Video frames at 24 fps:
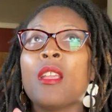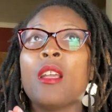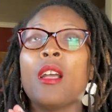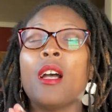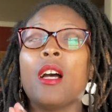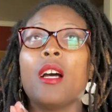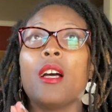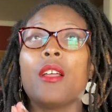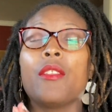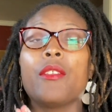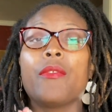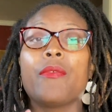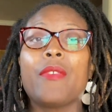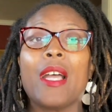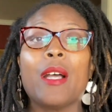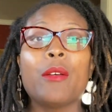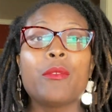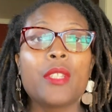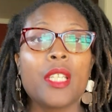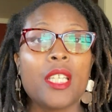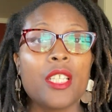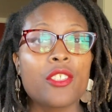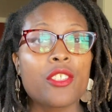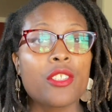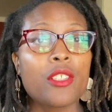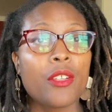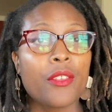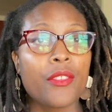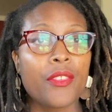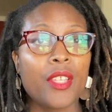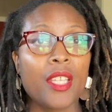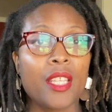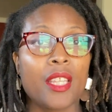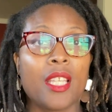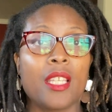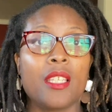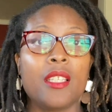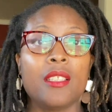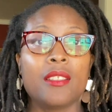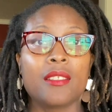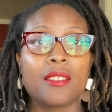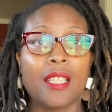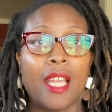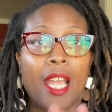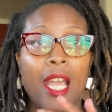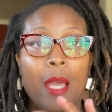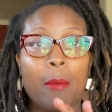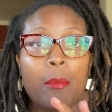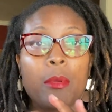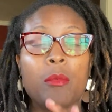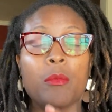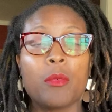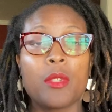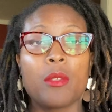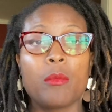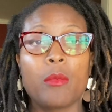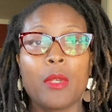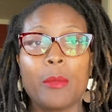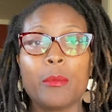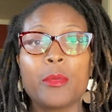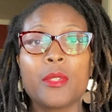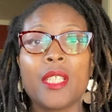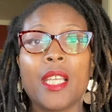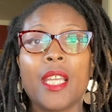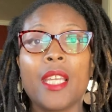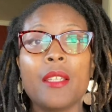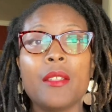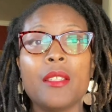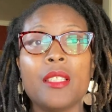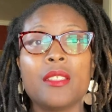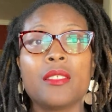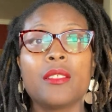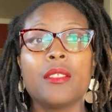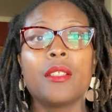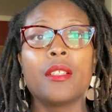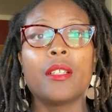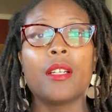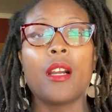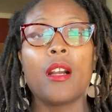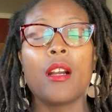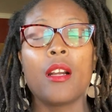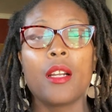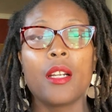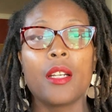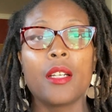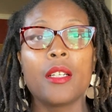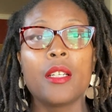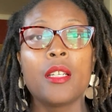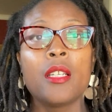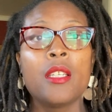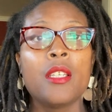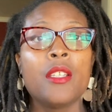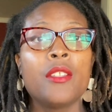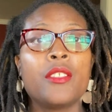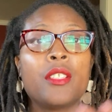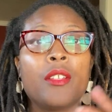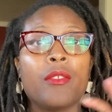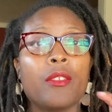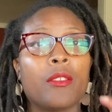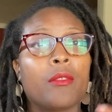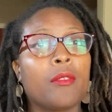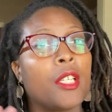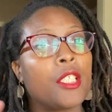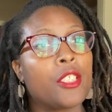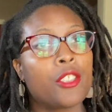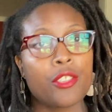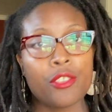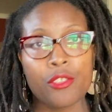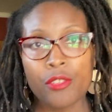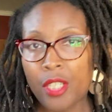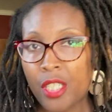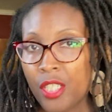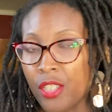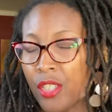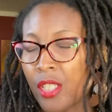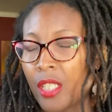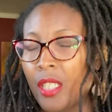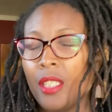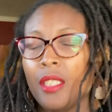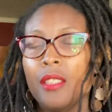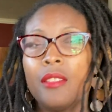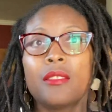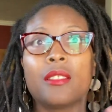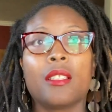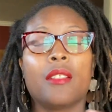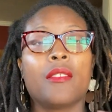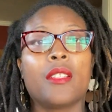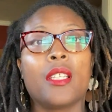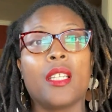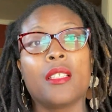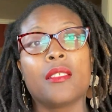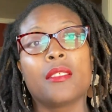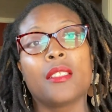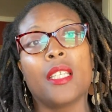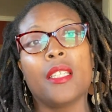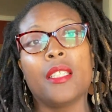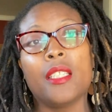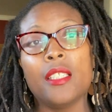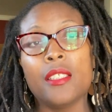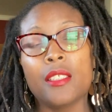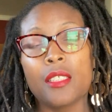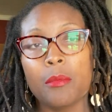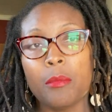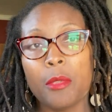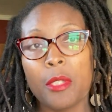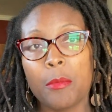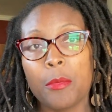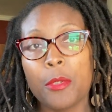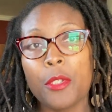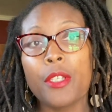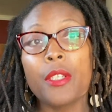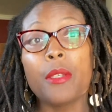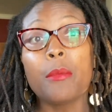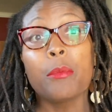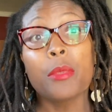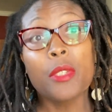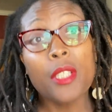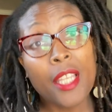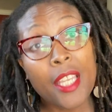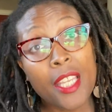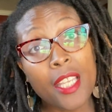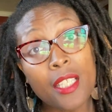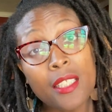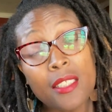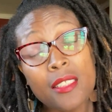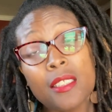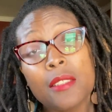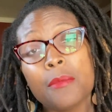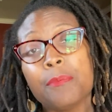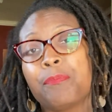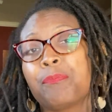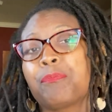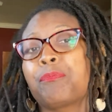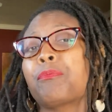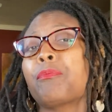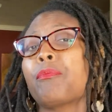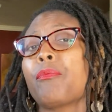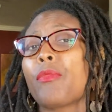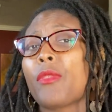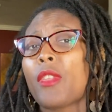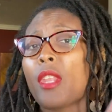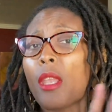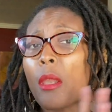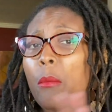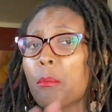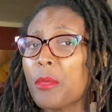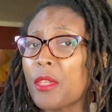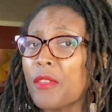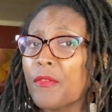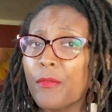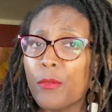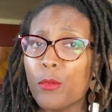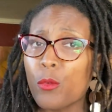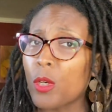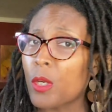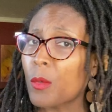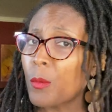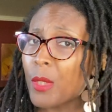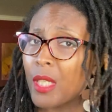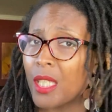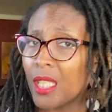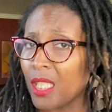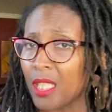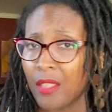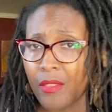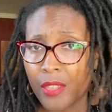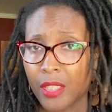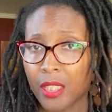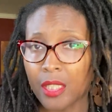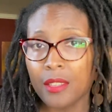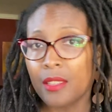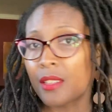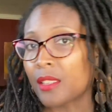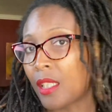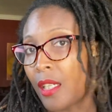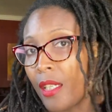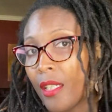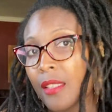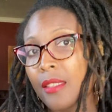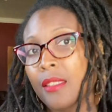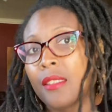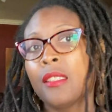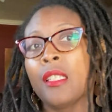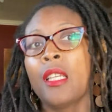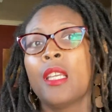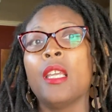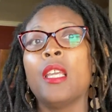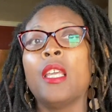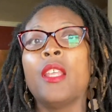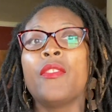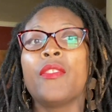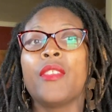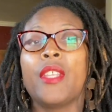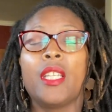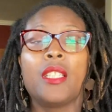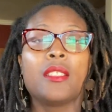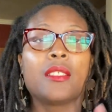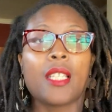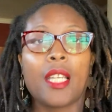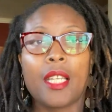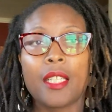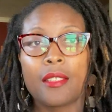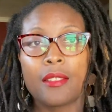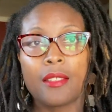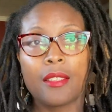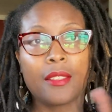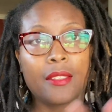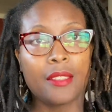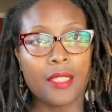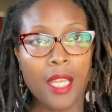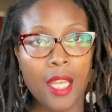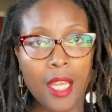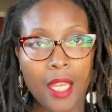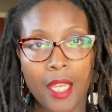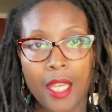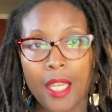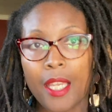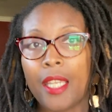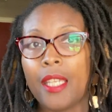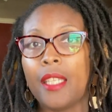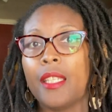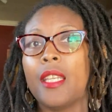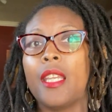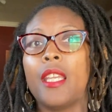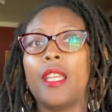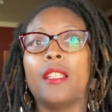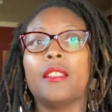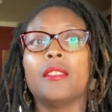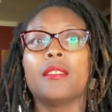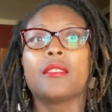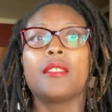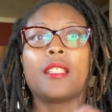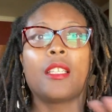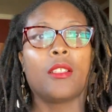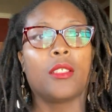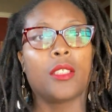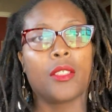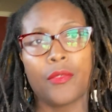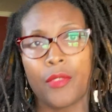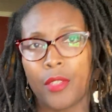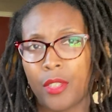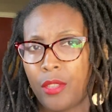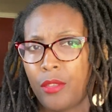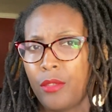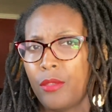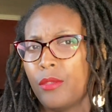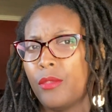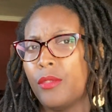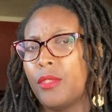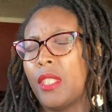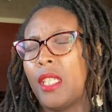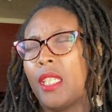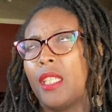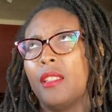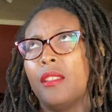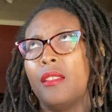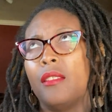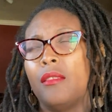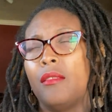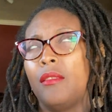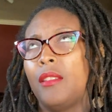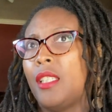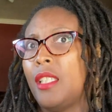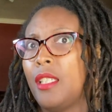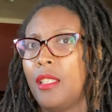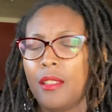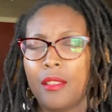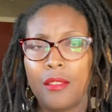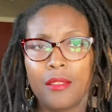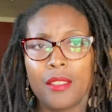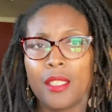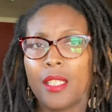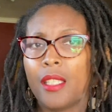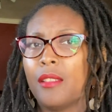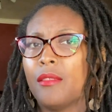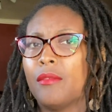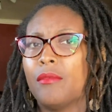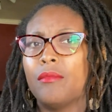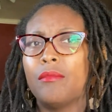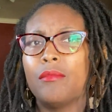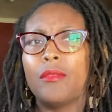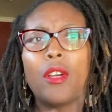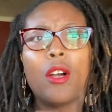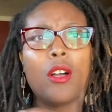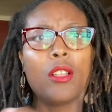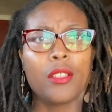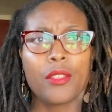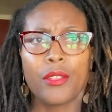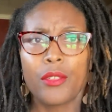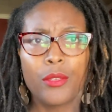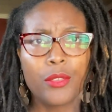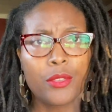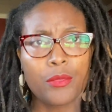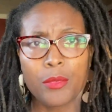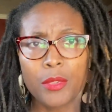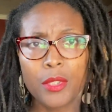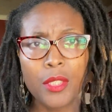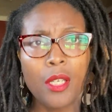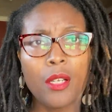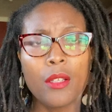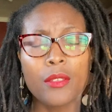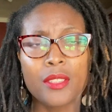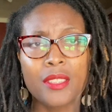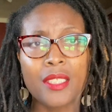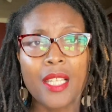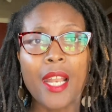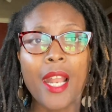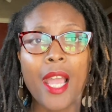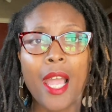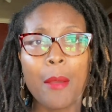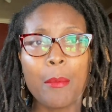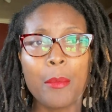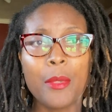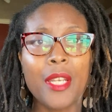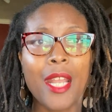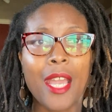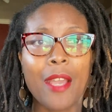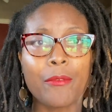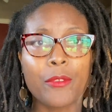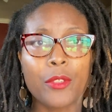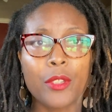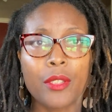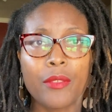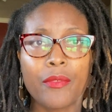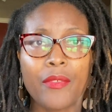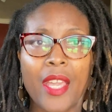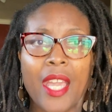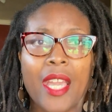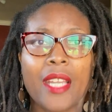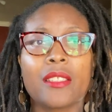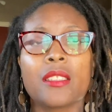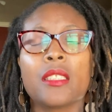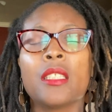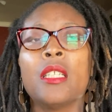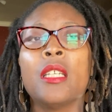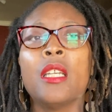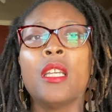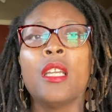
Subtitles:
The foundational thing that needs to happen with a website is there are different registrations and things that need to be put in place before we can even discuss things like design and sales funnels and leads and all of those results that happen after the fact.